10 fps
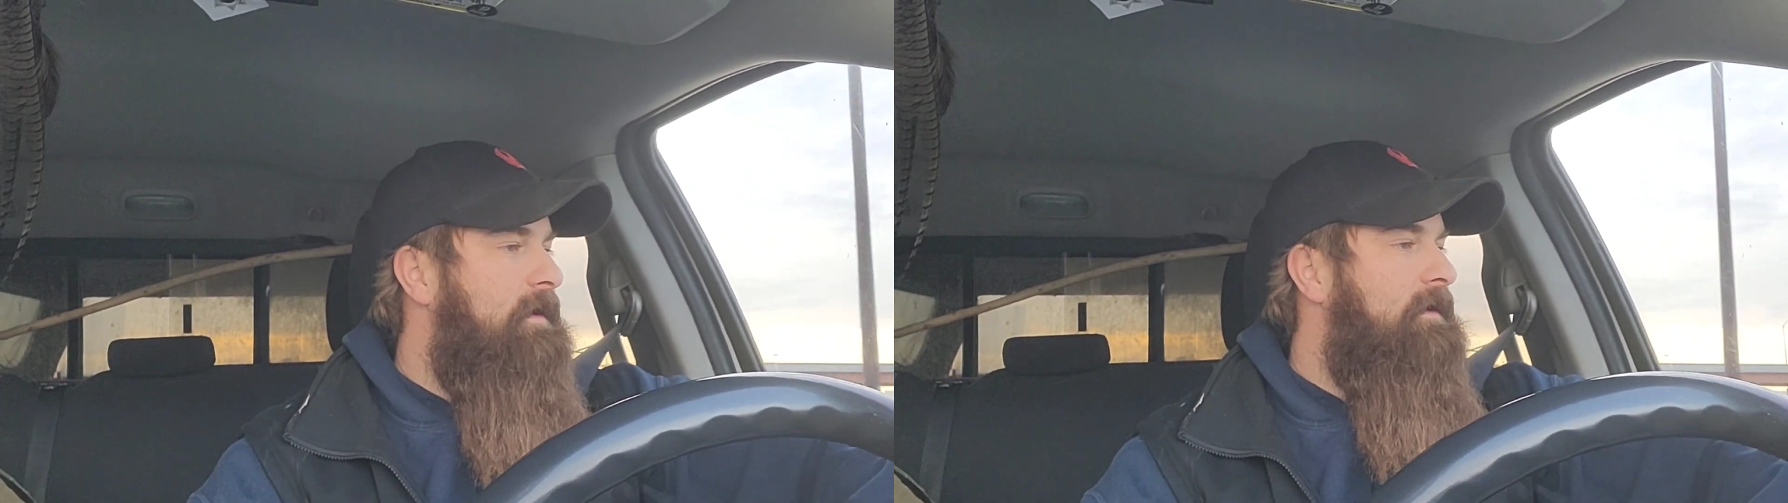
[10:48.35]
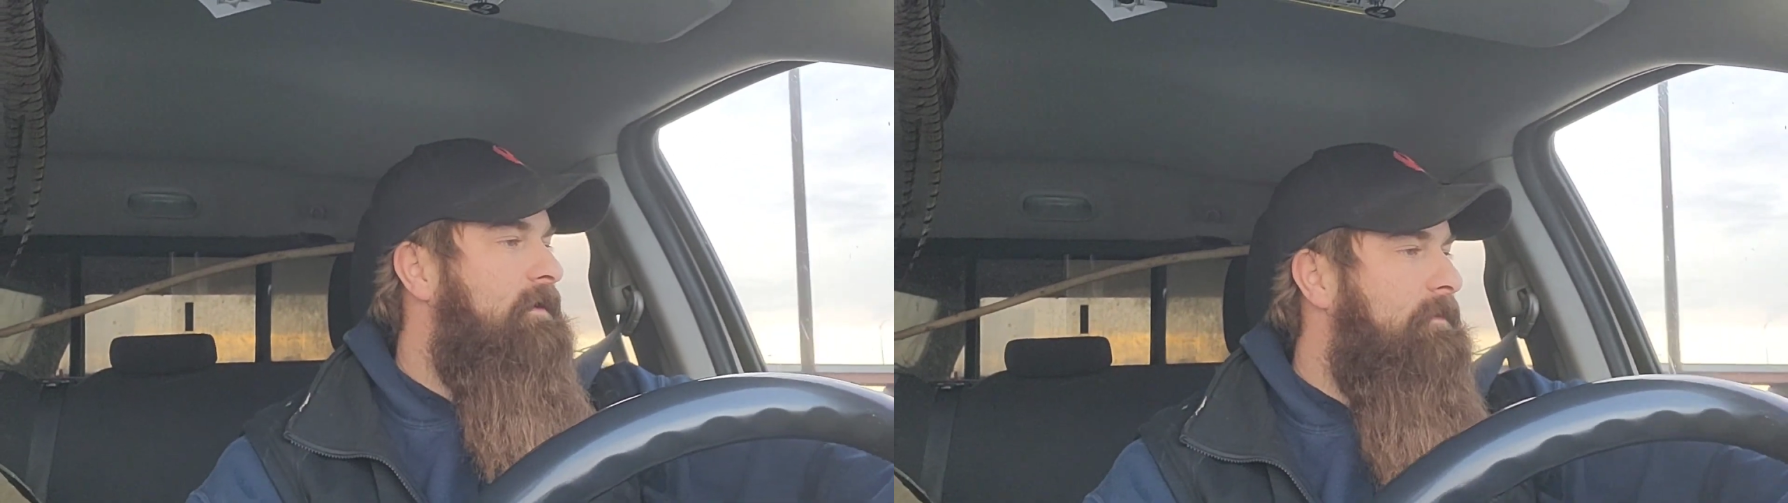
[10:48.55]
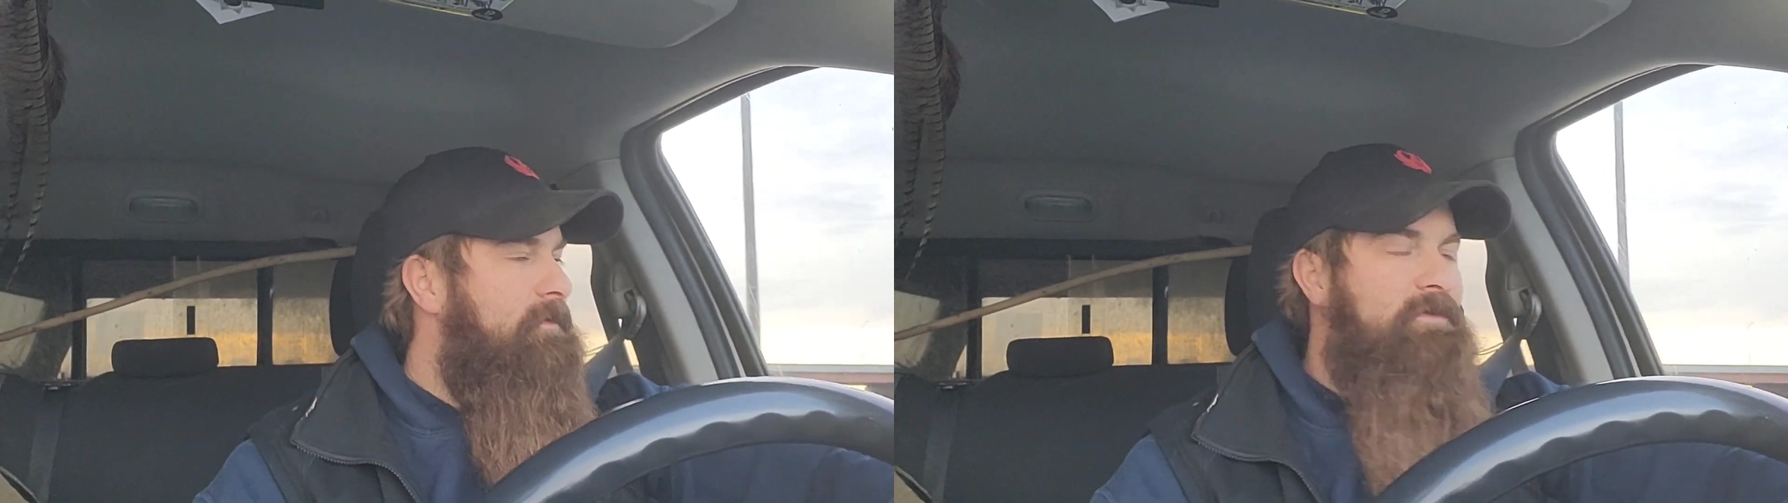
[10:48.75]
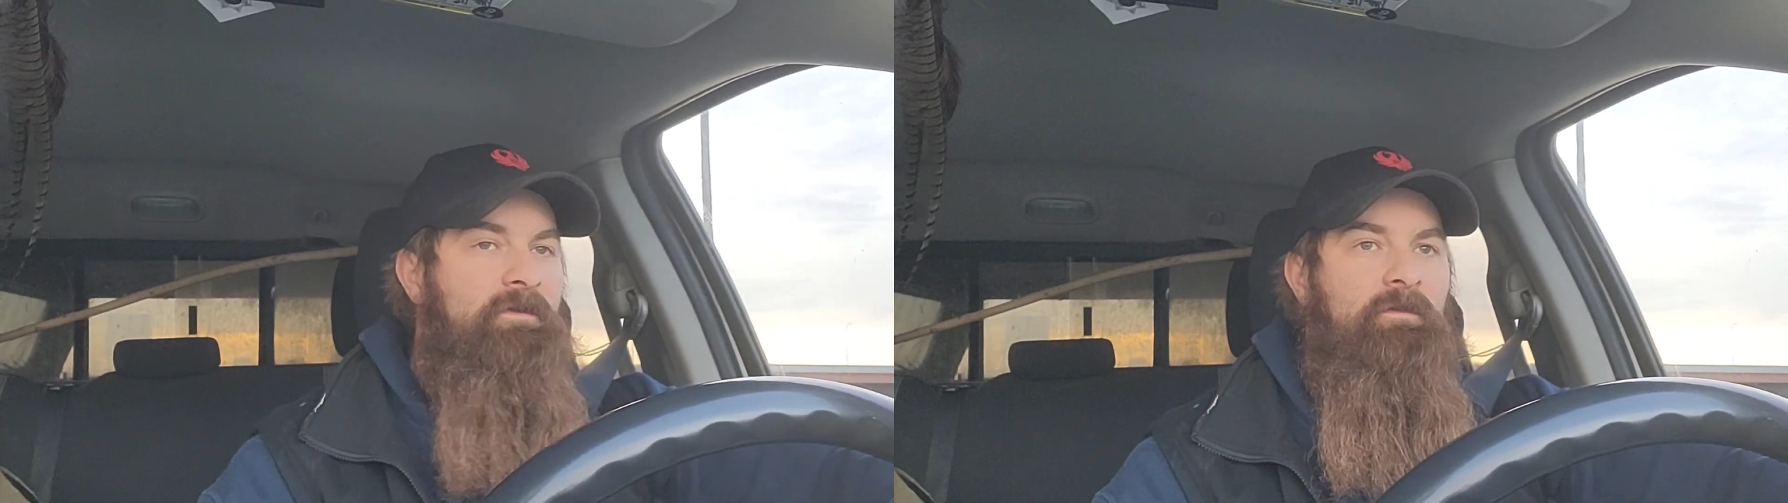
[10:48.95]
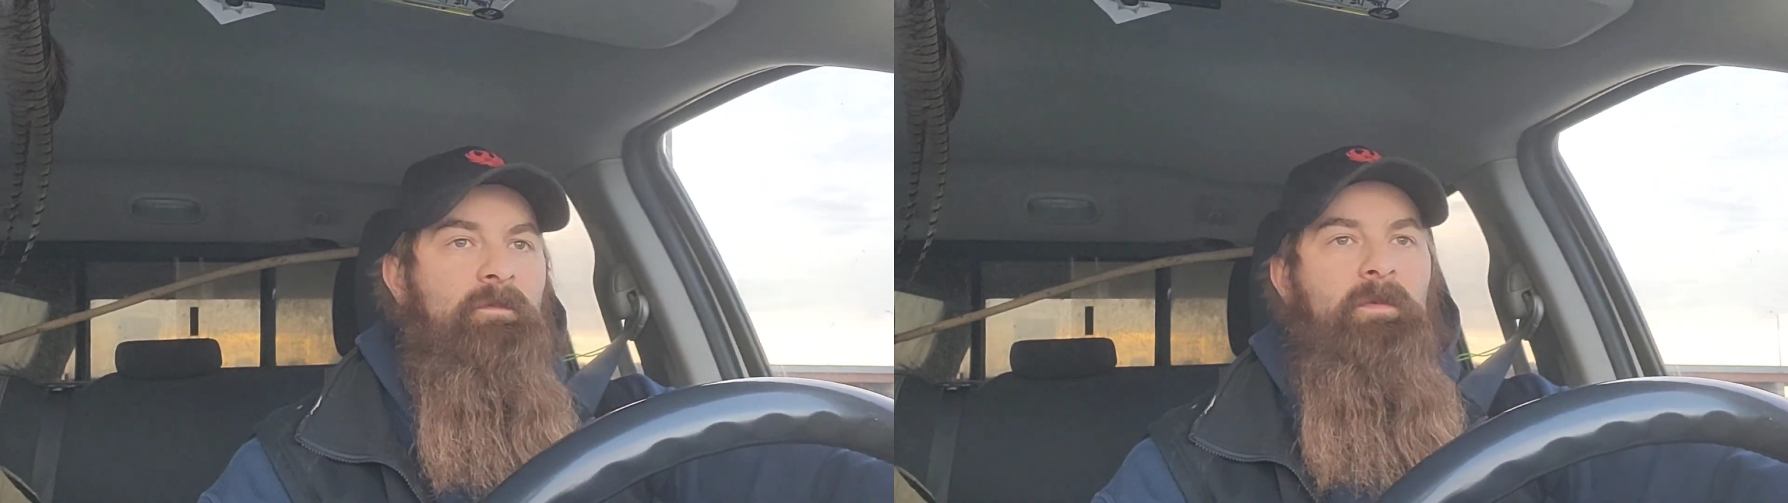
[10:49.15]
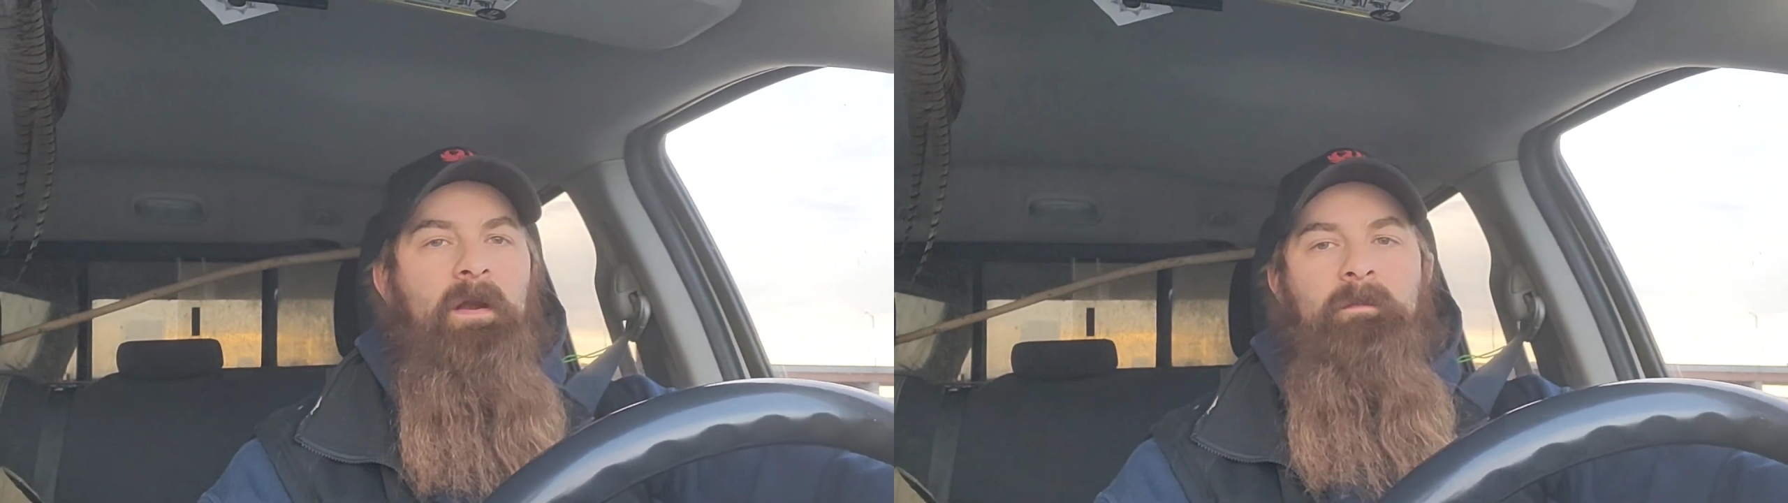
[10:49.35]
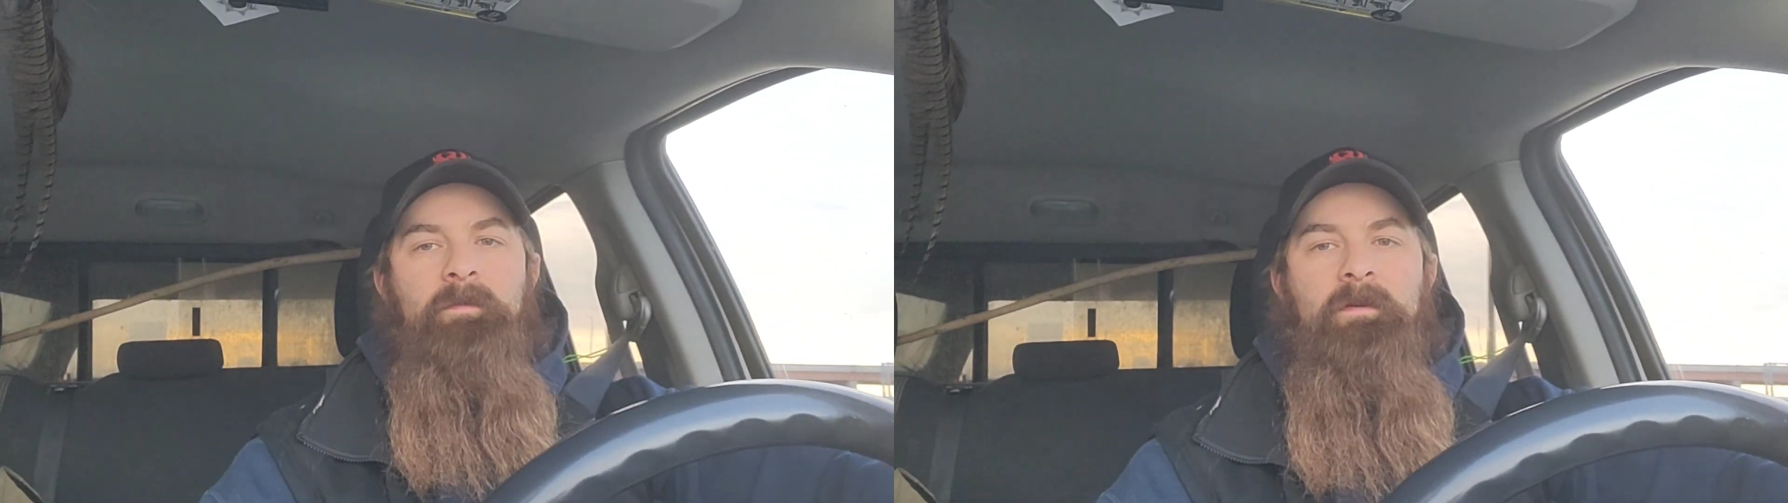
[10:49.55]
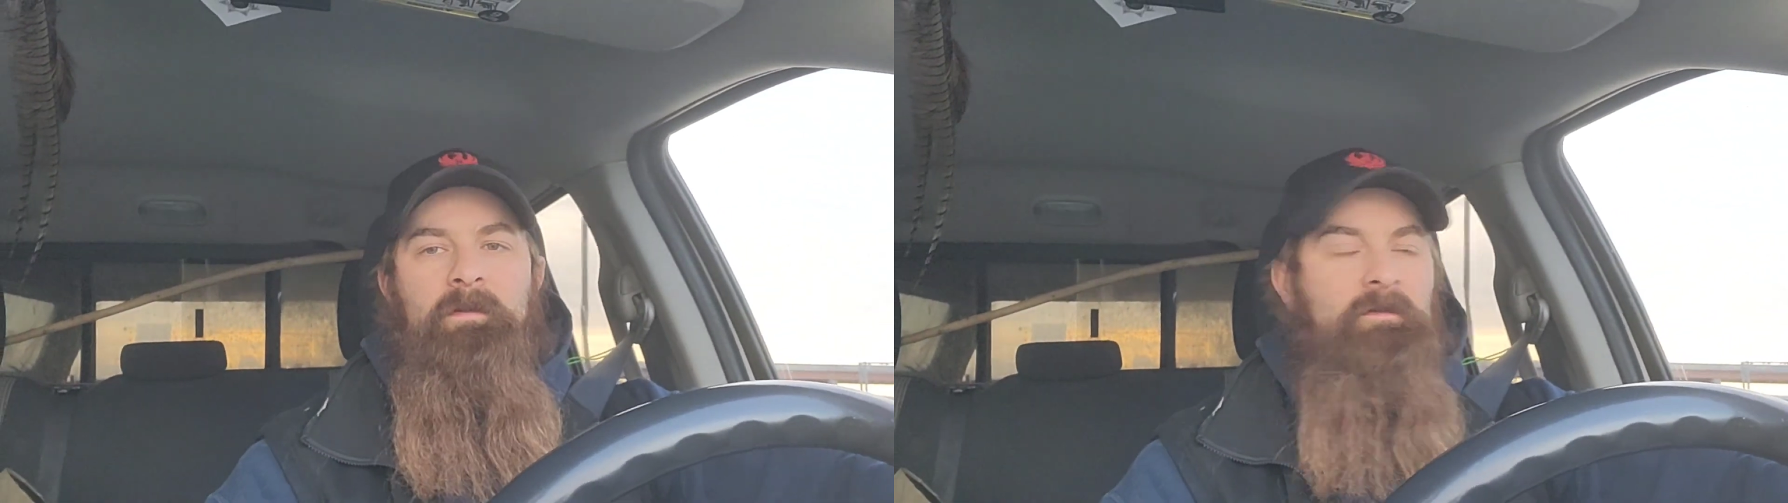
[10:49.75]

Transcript: lining up a shitload of property